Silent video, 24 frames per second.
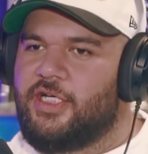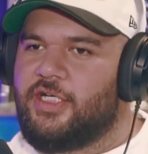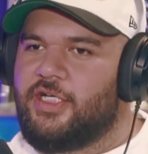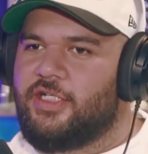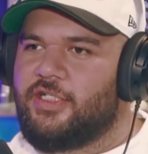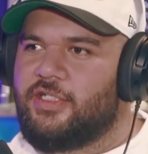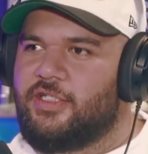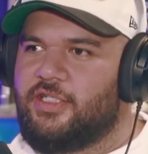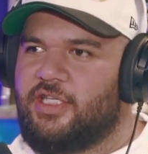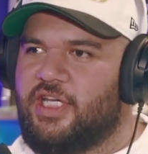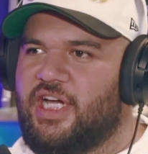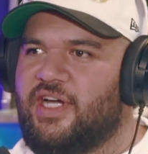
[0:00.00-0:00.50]

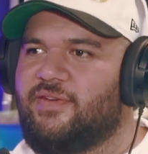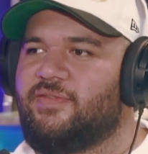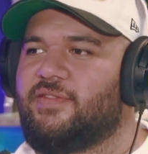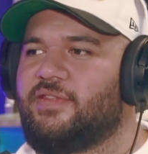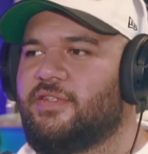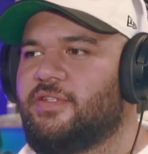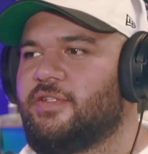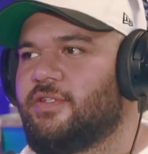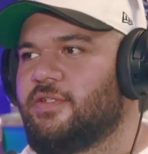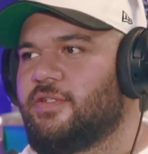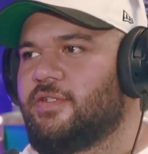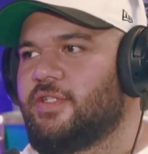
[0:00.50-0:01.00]
you have
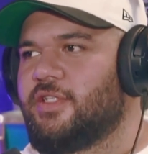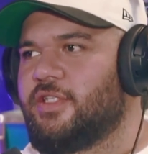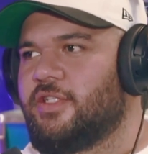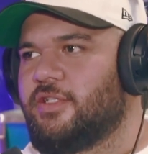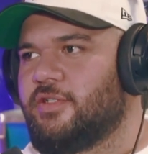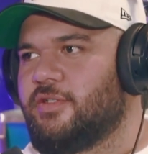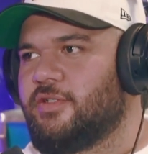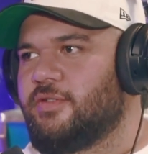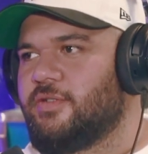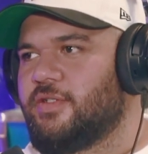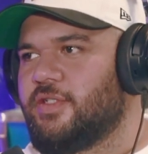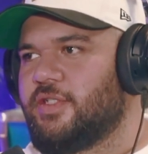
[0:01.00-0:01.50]
to
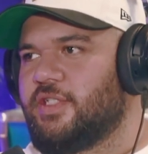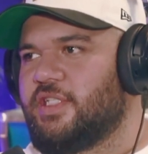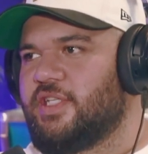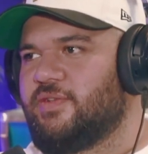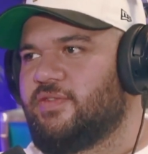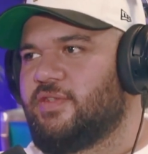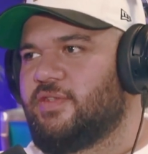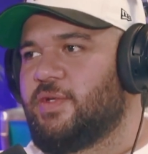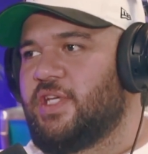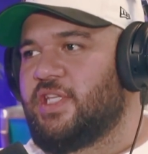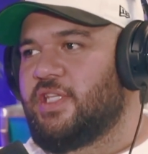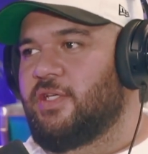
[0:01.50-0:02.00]

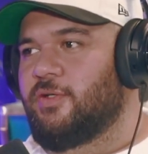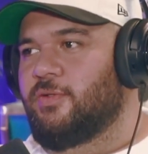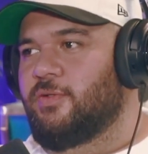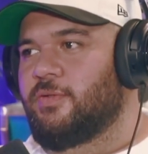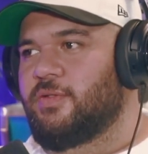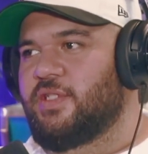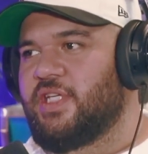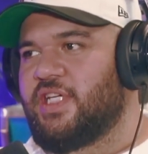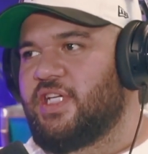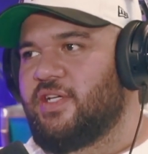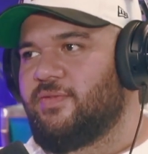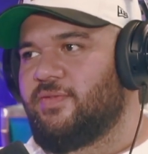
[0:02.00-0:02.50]
be there all
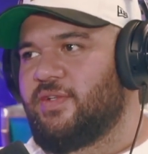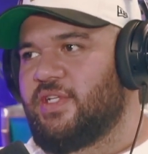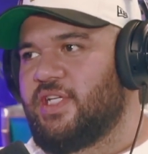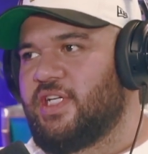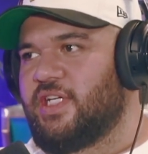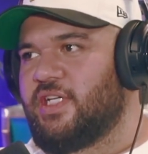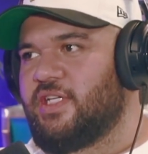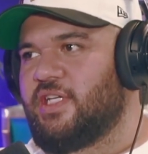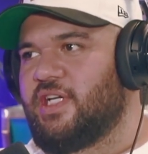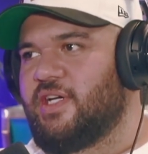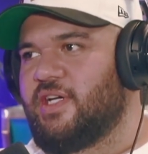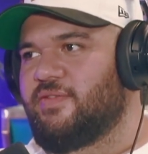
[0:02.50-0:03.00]
day, every
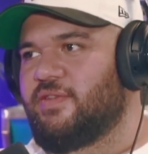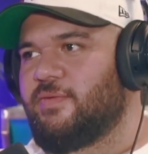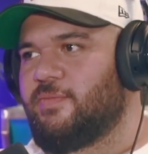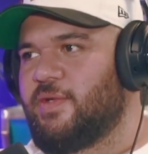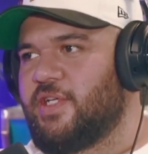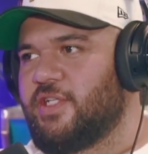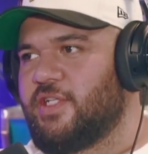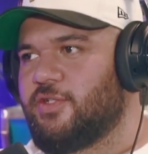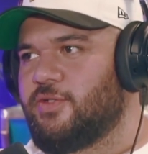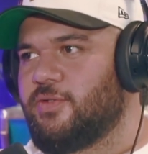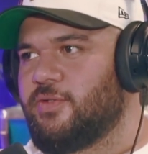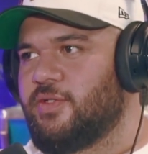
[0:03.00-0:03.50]
day. You have to
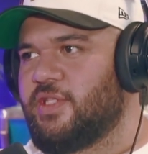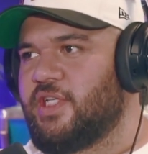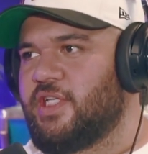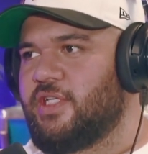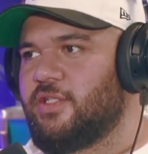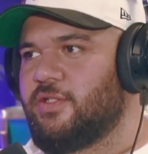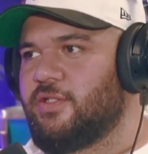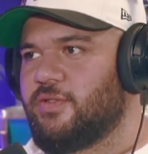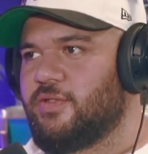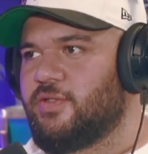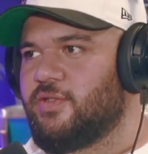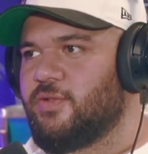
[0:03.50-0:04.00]
make sure that
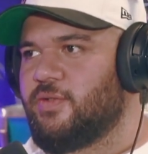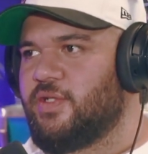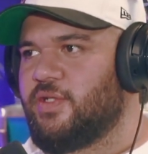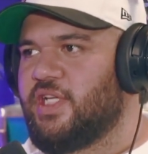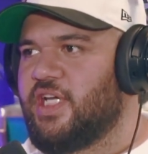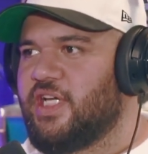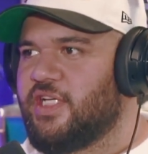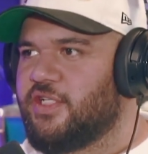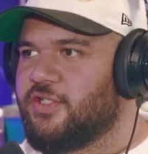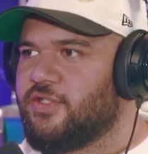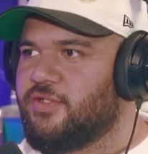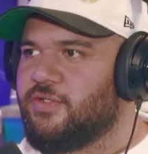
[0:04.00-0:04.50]
you're doing
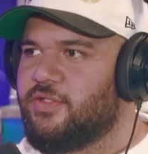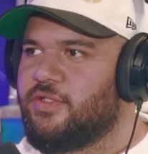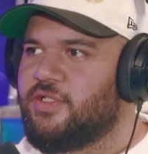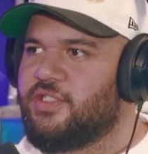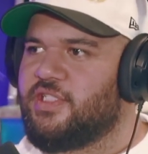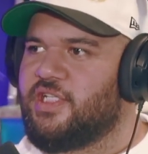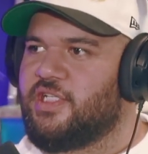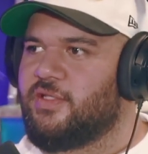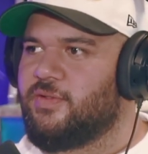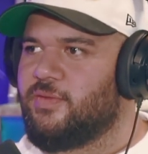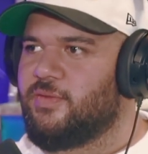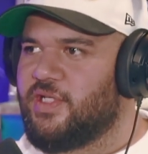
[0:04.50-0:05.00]
extras.
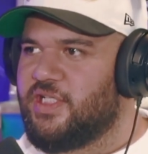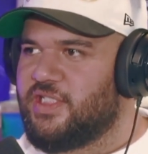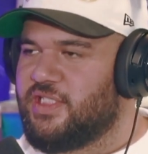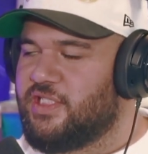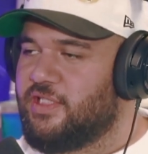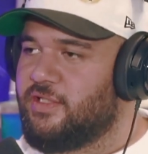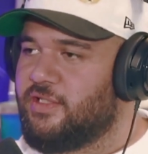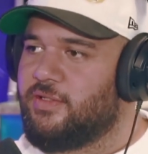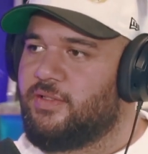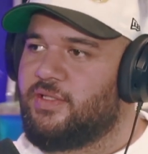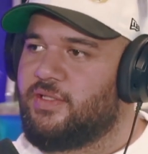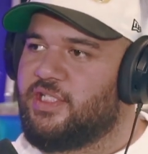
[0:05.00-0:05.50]
Otherwise,
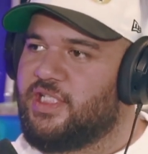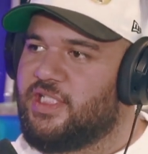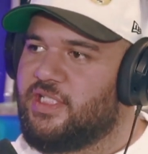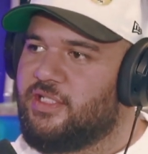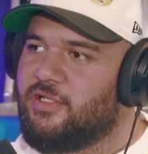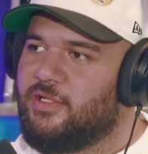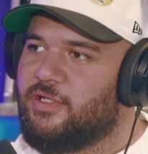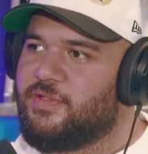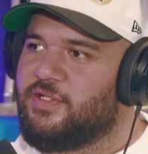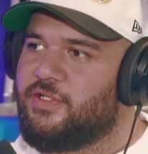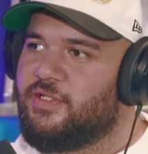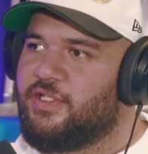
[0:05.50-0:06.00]
that
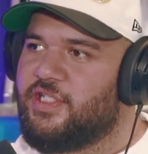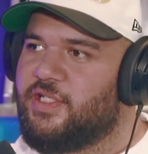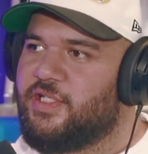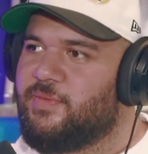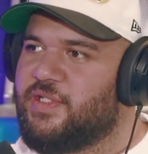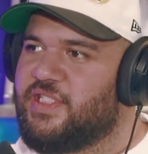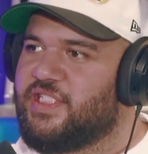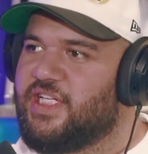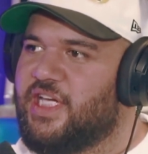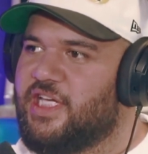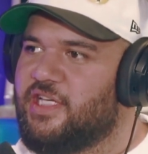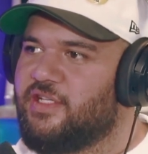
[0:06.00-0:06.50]
opportunity can be
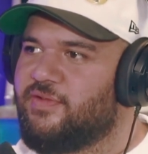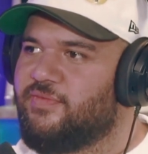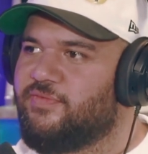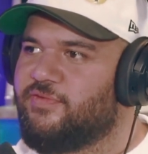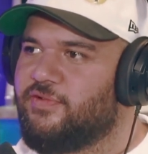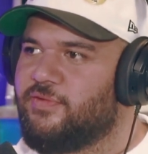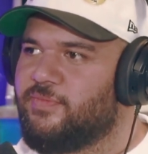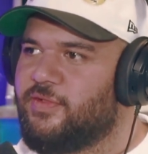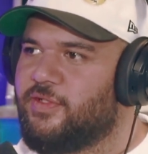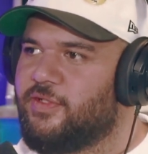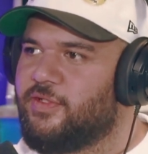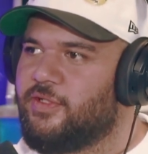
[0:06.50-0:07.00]
taken
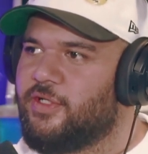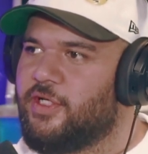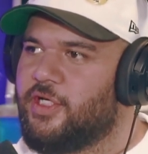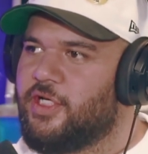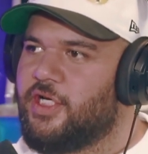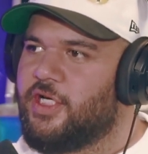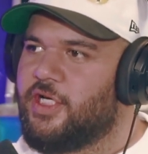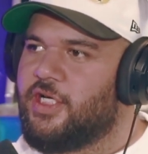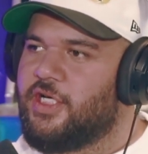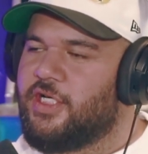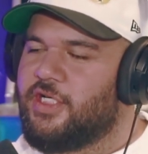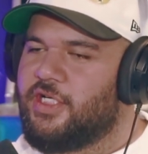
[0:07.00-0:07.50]
from you.
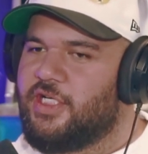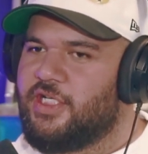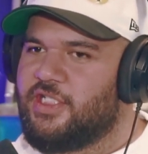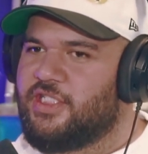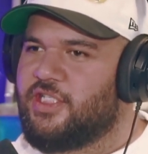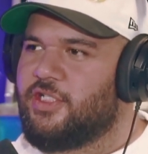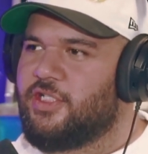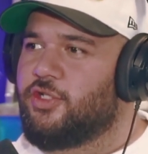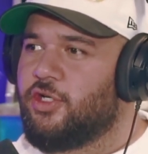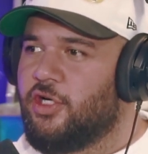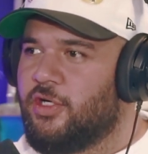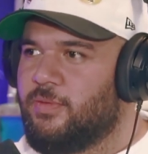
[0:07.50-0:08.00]
It's
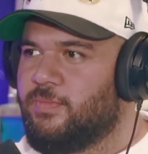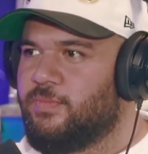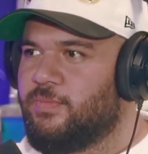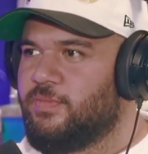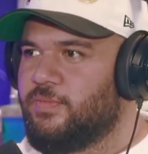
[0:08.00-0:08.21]
a job.